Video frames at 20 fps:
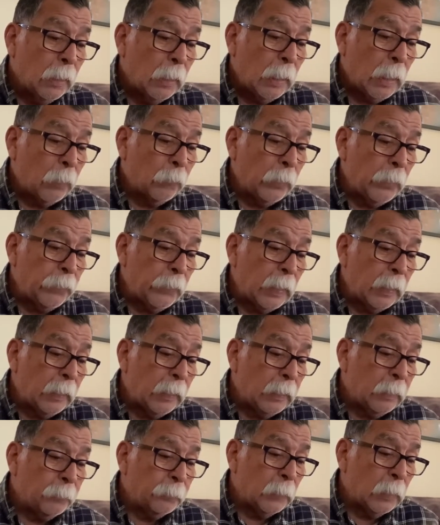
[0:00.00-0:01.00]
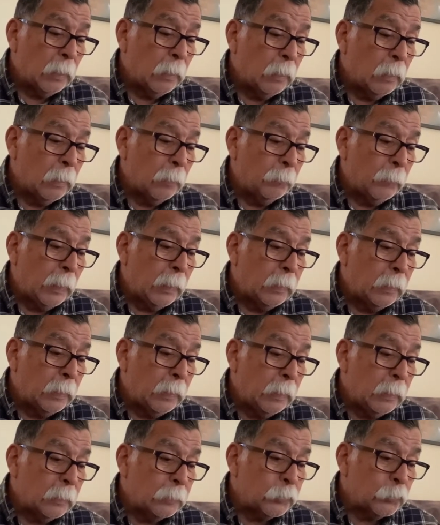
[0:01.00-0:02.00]
And when they had
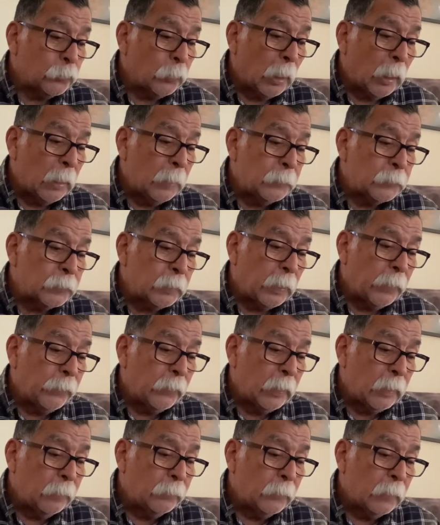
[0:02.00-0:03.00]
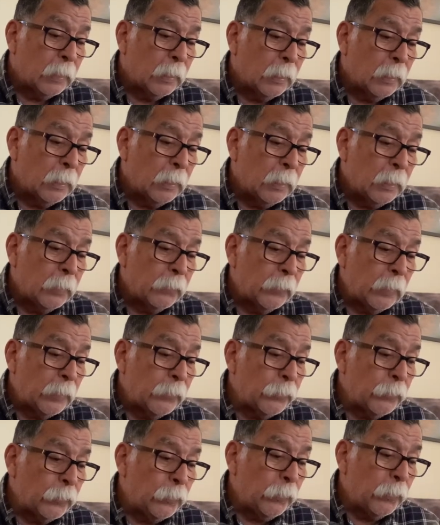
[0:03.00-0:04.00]
many stripes on them, they
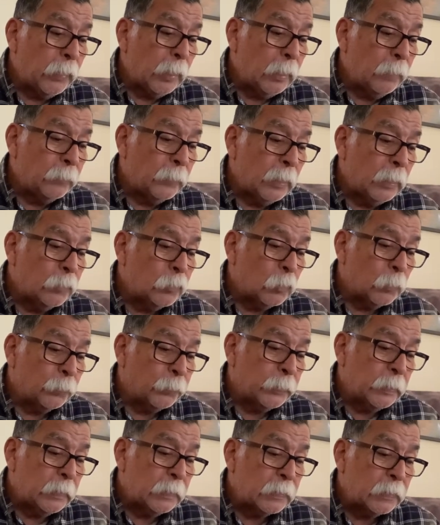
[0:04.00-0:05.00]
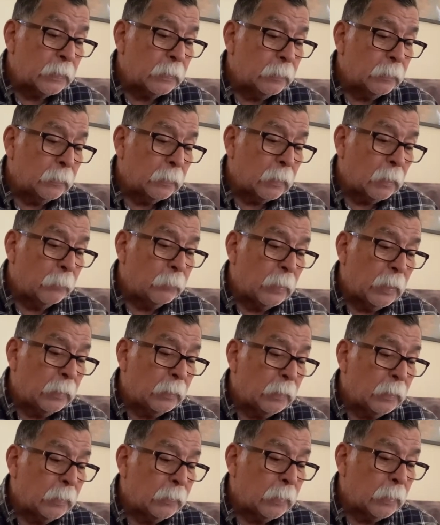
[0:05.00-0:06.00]
threw them into prison,
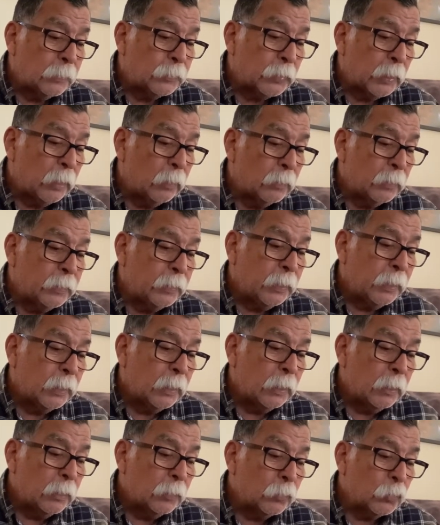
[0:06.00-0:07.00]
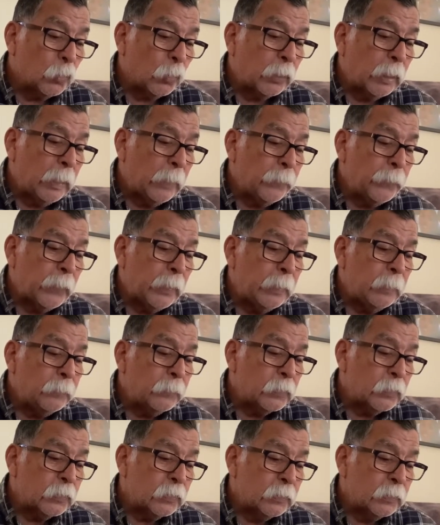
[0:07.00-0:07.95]
commanding the jailer to keep them